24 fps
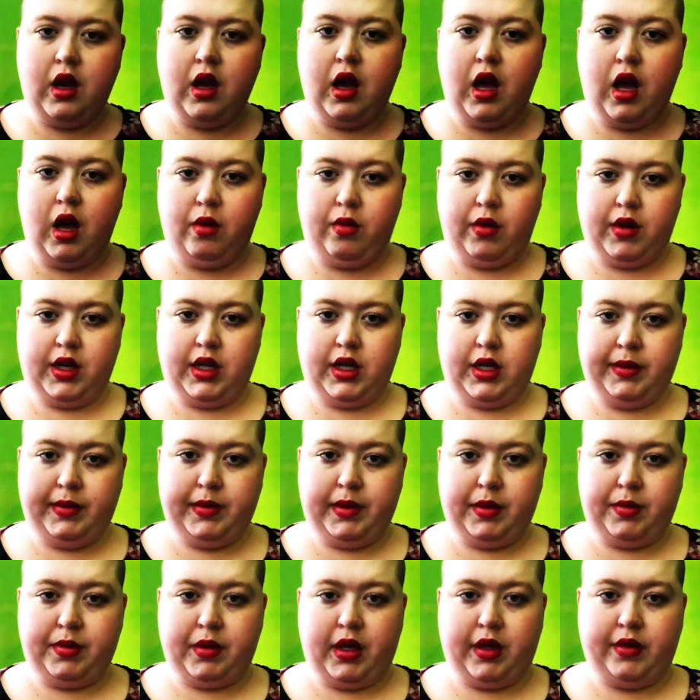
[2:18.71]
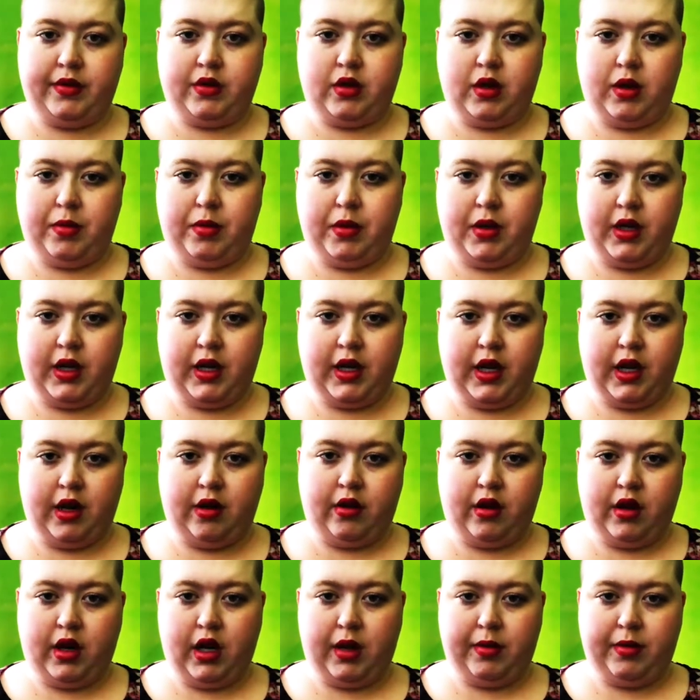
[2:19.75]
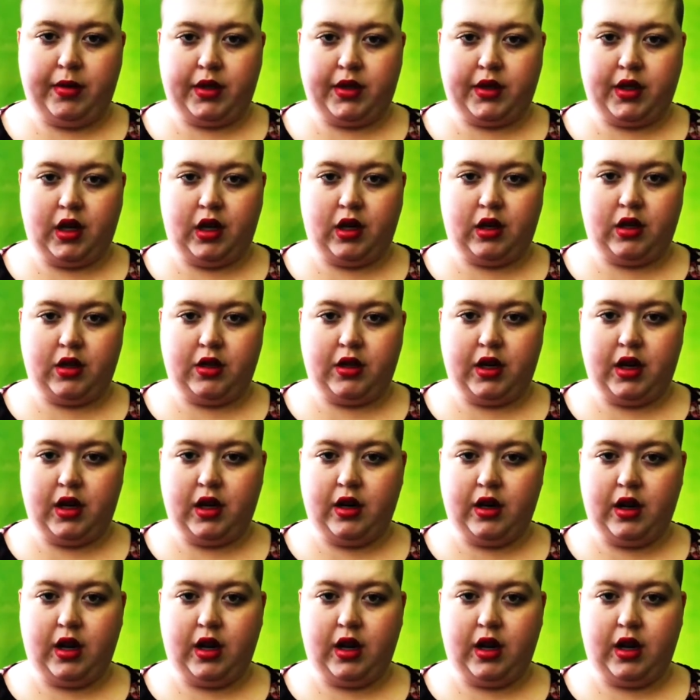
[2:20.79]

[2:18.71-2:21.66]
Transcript: I wanted to be brave, so I put it out on iBooks Author.